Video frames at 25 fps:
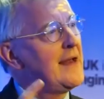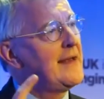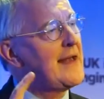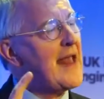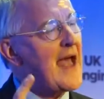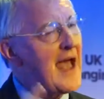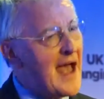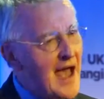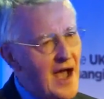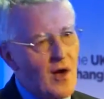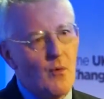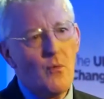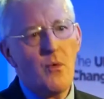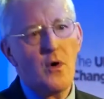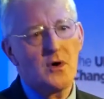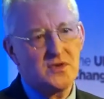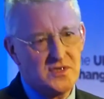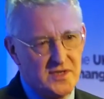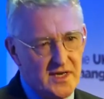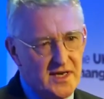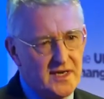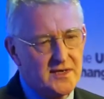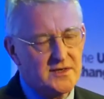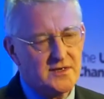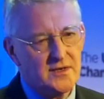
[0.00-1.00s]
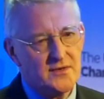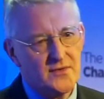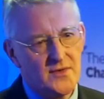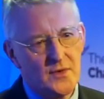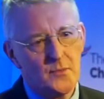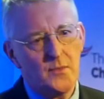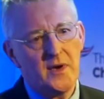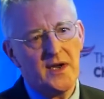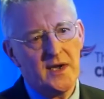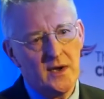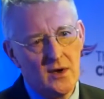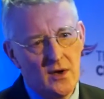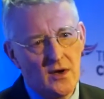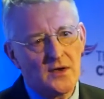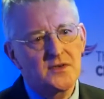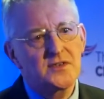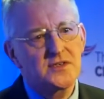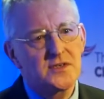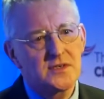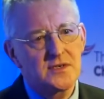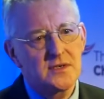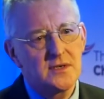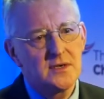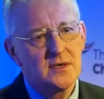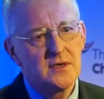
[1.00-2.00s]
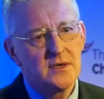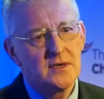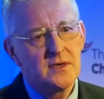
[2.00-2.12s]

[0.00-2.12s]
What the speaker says: now how was it that we lost